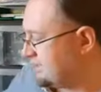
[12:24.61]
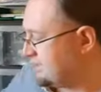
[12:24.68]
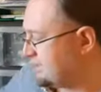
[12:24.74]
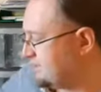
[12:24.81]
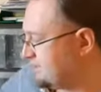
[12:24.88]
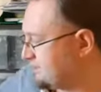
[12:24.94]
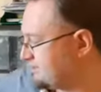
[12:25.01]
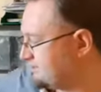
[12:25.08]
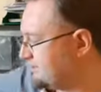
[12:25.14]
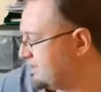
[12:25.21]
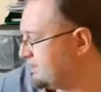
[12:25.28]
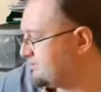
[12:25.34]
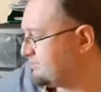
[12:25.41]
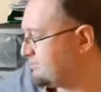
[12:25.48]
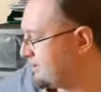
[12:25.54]
and you can lay
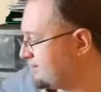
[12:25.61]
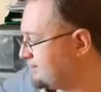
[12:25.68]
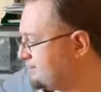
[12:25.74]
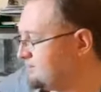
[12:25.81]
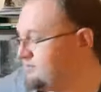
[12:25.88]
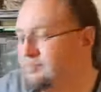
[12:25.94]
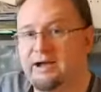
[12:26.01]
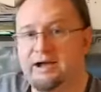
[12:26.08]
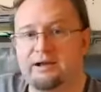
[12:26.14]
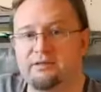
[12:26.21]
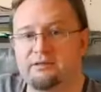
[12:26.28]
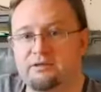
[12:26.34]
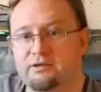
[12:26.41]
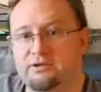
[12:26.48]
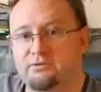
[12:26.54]
them round in the pattern
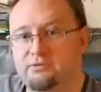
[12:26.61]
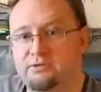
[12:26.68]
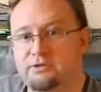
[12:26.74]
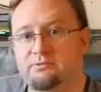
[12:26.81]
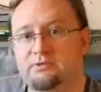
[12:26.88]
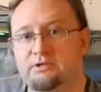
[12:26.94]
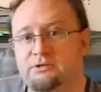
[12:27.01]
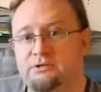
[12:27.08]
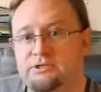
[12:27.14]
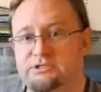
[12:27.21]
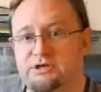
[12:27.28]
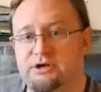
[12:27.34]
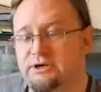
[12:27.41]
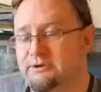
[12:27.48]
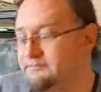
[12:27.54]
that you
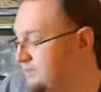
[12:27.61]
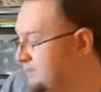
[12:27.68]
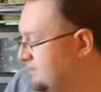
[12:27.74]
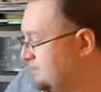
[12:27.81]
desire.